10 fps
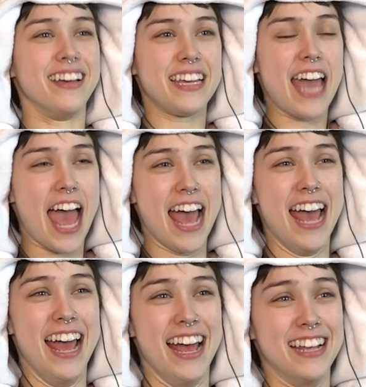
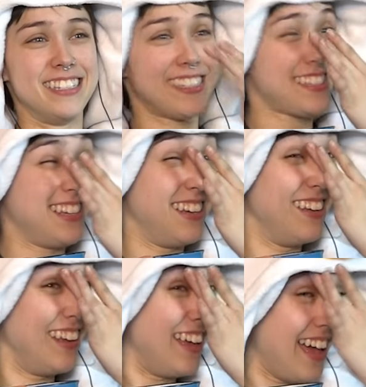Yes!
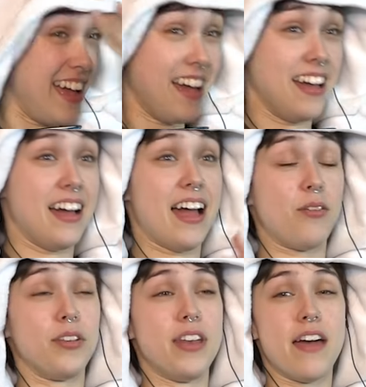I
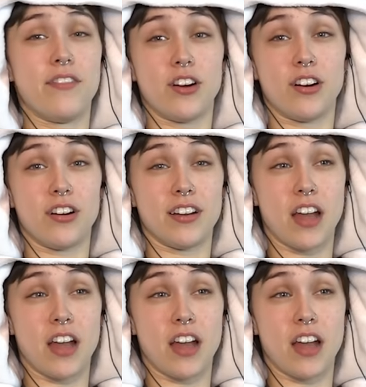will never